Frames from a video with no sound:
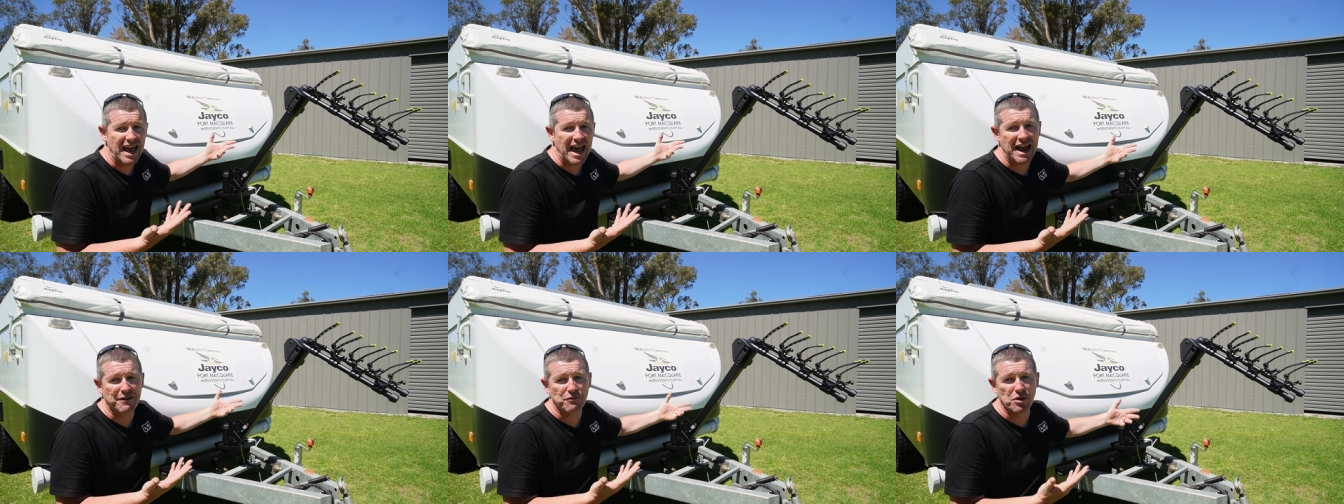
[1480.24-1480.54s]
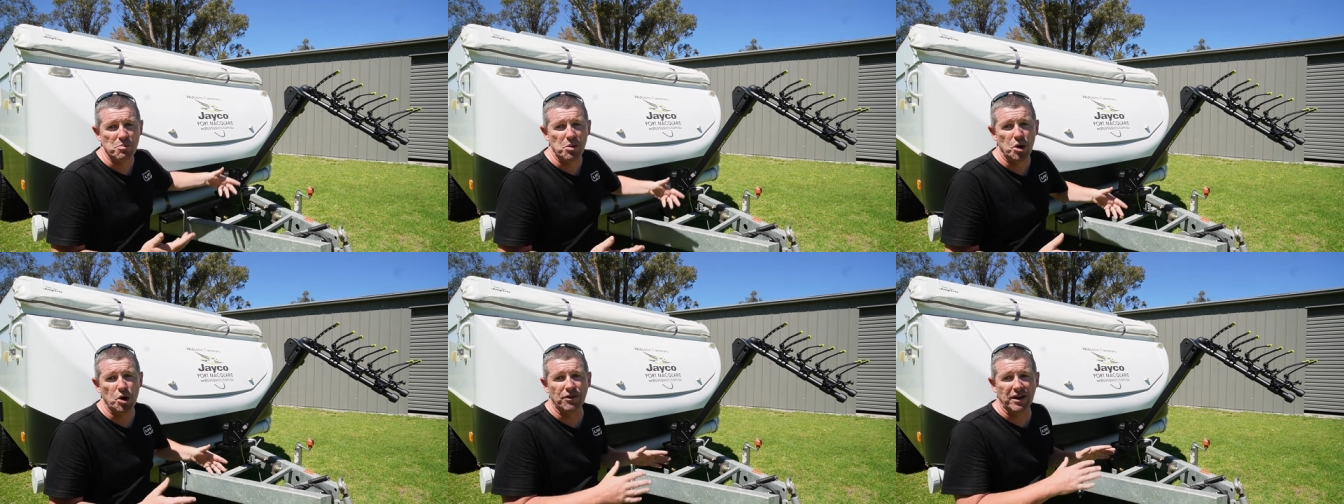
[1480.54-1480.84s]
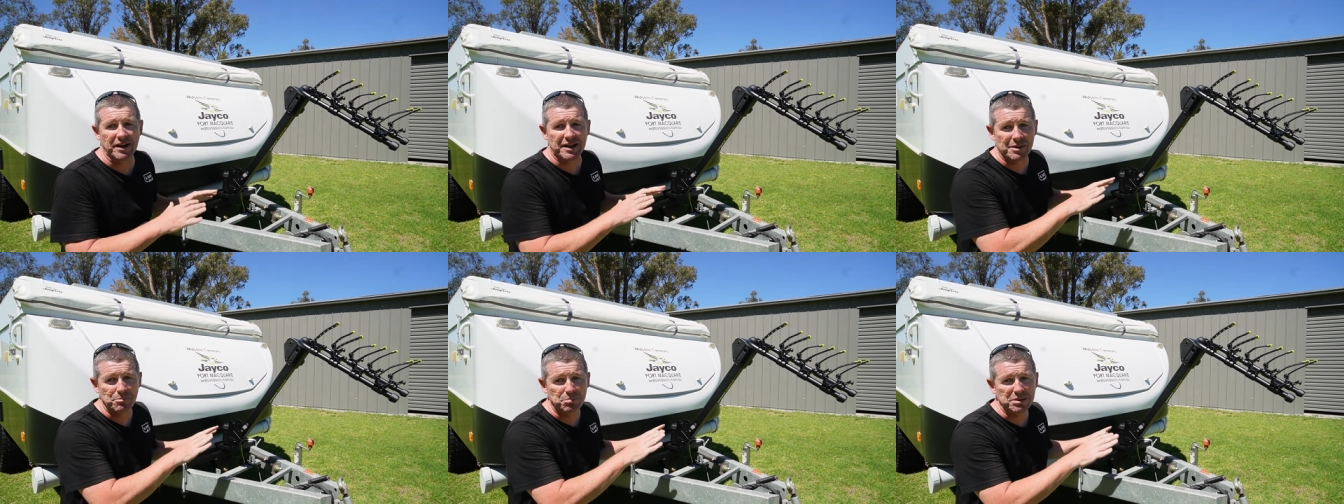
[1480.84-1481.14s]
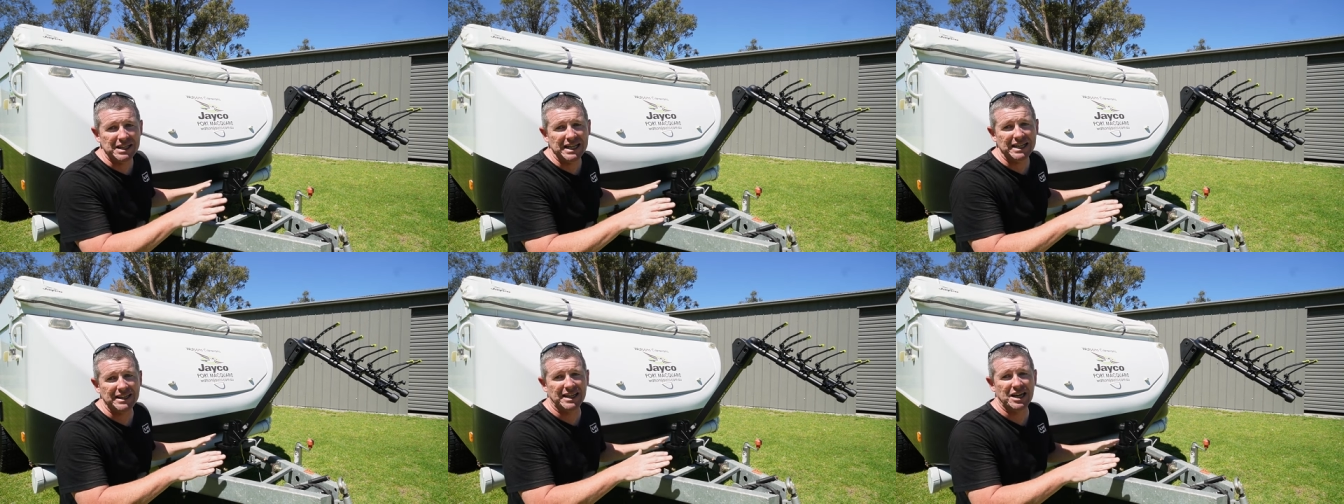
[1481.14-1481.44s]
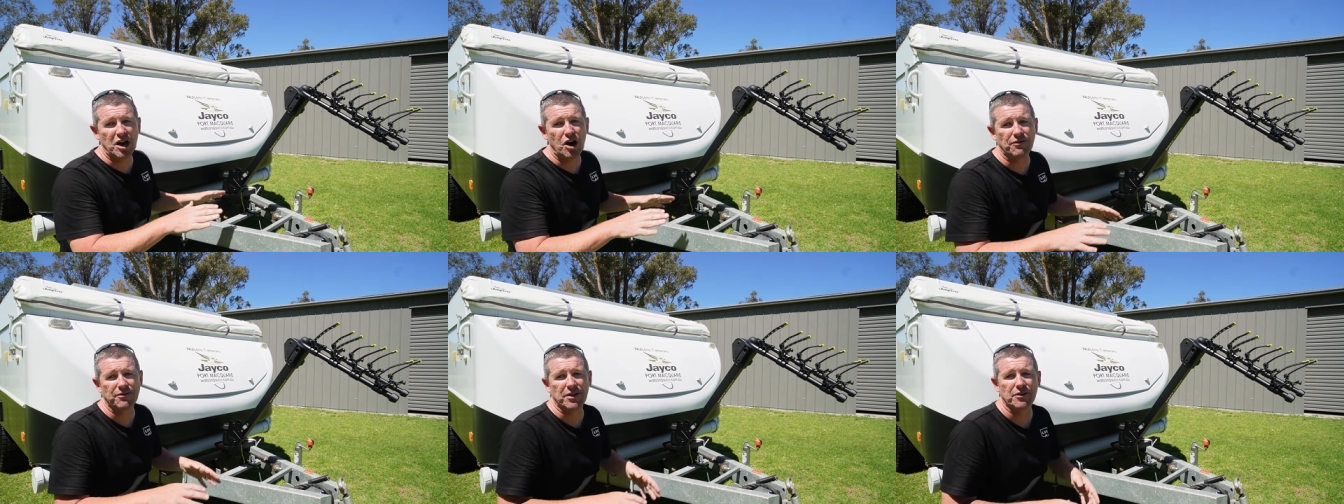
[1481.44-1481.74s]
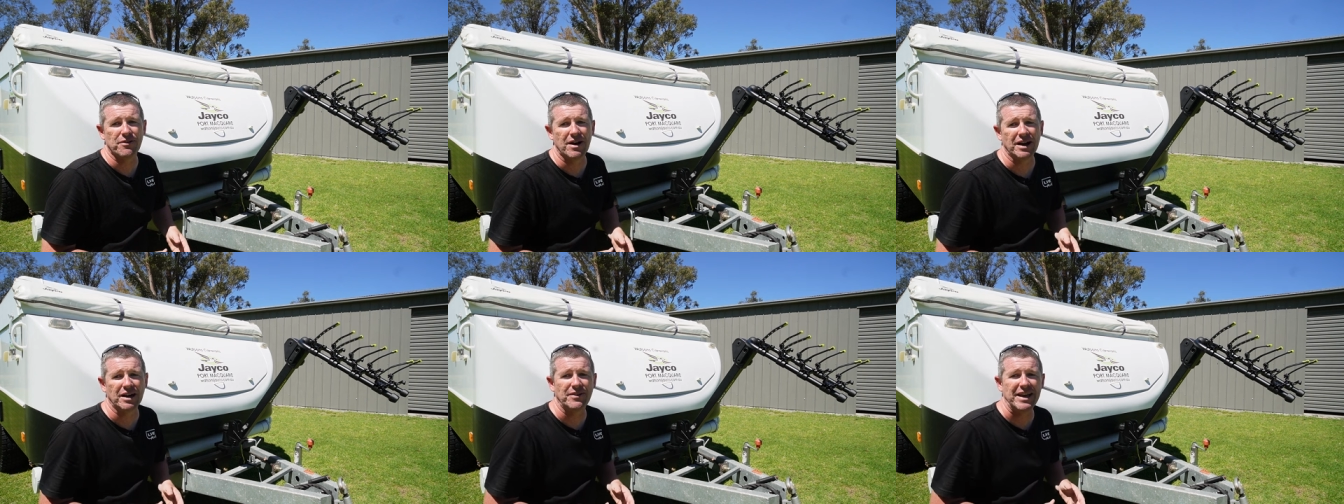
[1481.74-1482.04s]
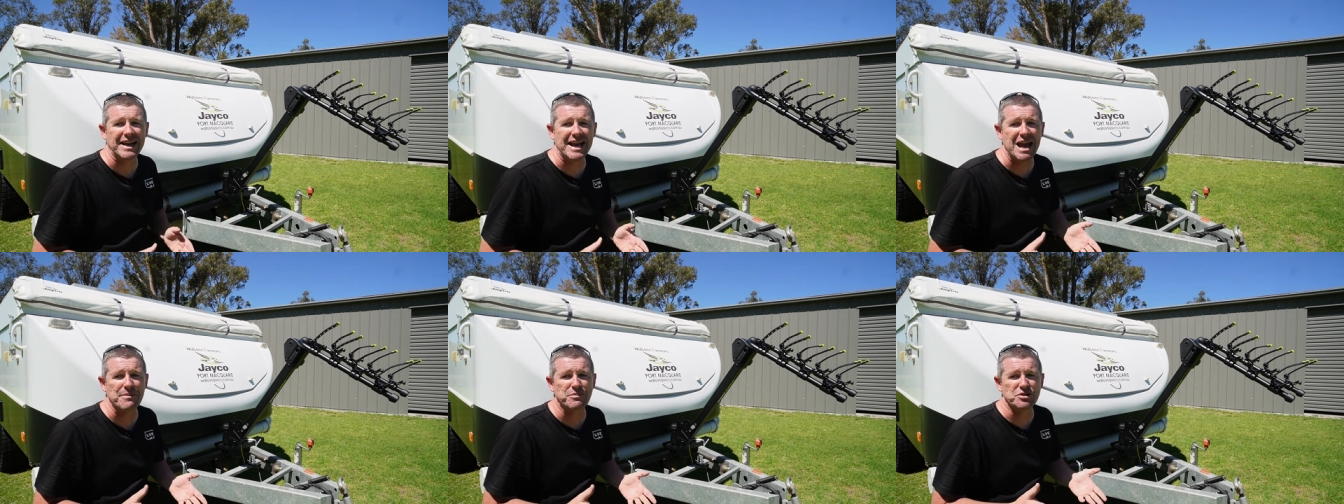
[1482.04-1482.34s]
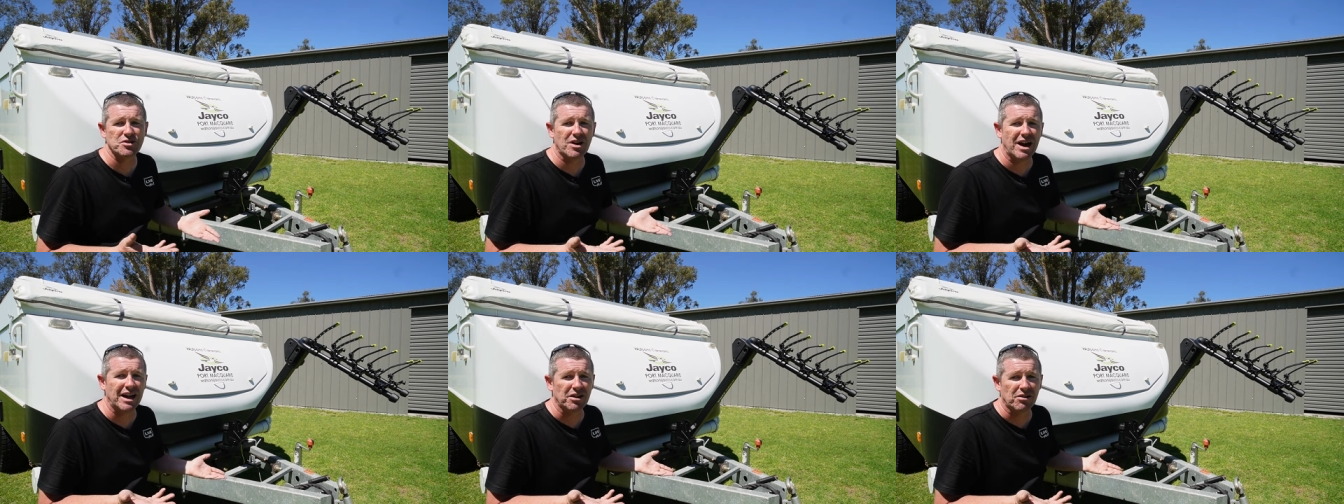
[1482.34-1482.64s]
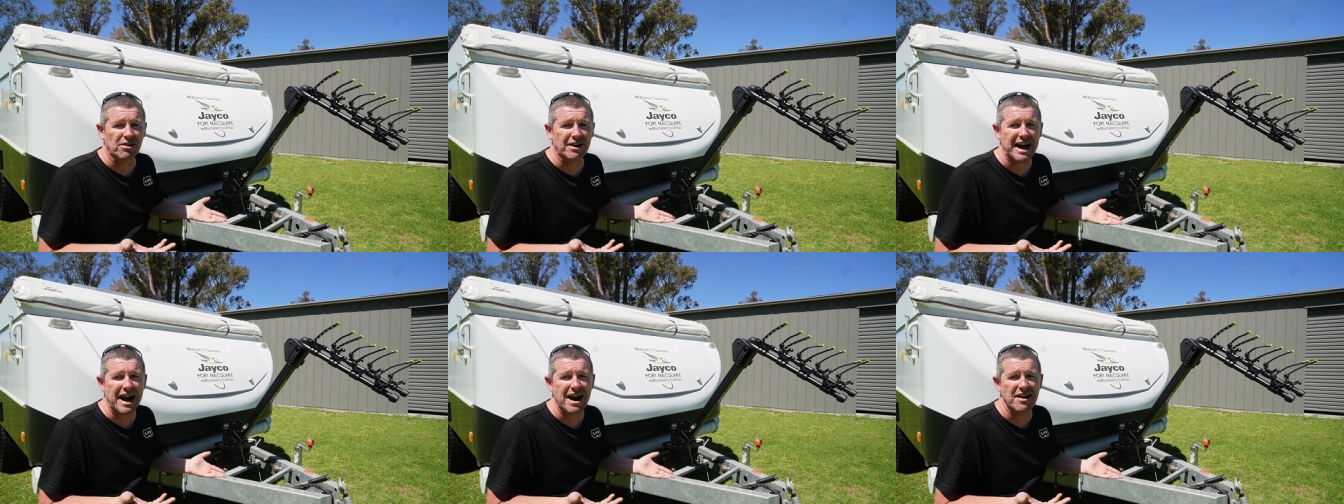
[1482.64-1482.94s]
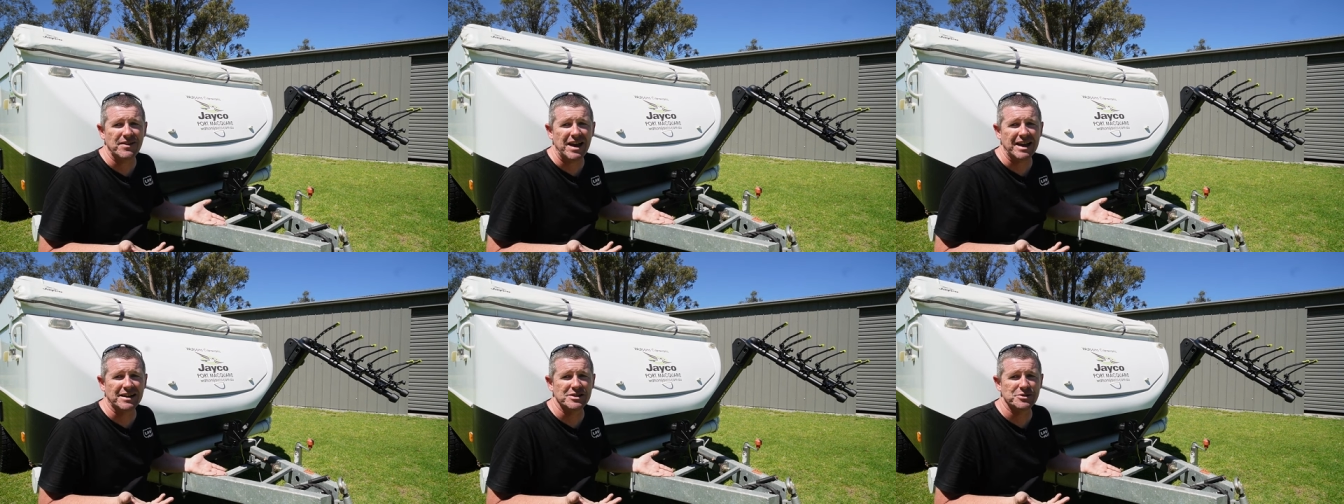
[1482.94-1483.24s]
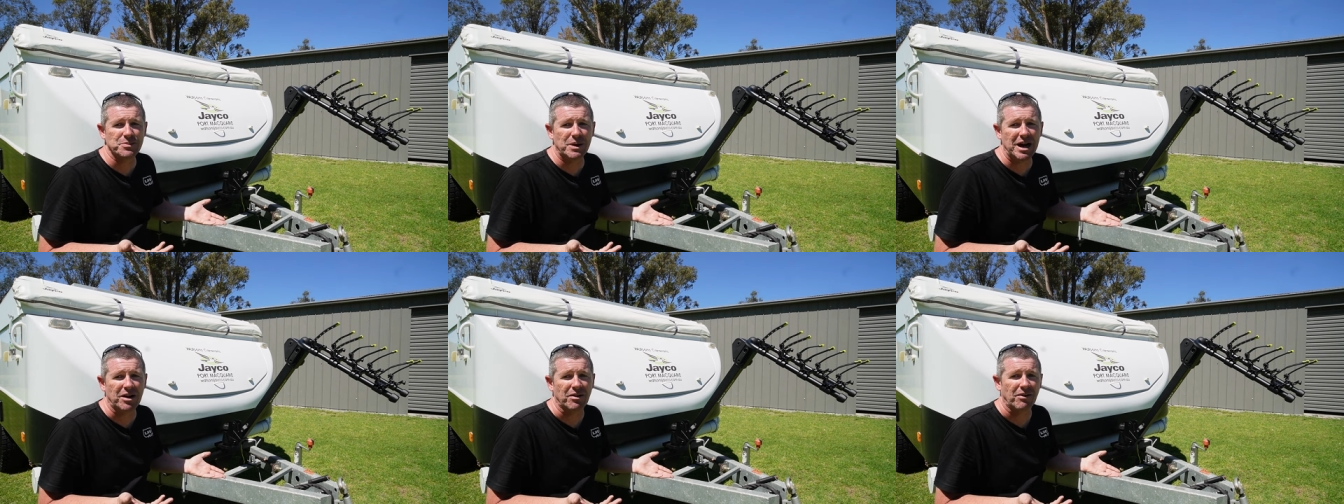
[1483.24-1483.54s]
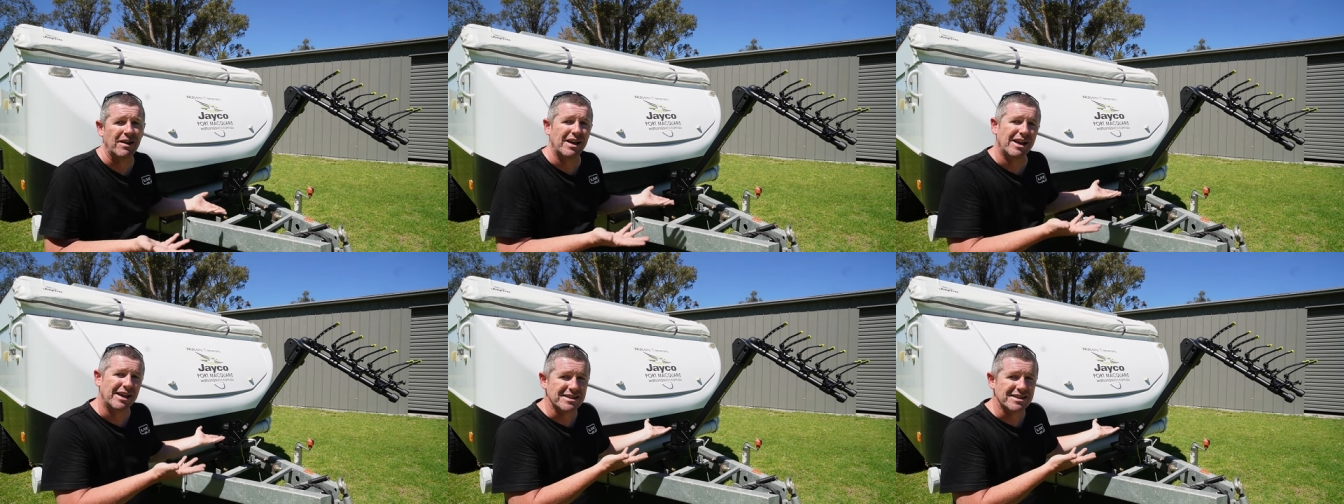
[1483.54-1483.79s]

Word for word: and remove it completely off the front of your camper trailer or caravan as well.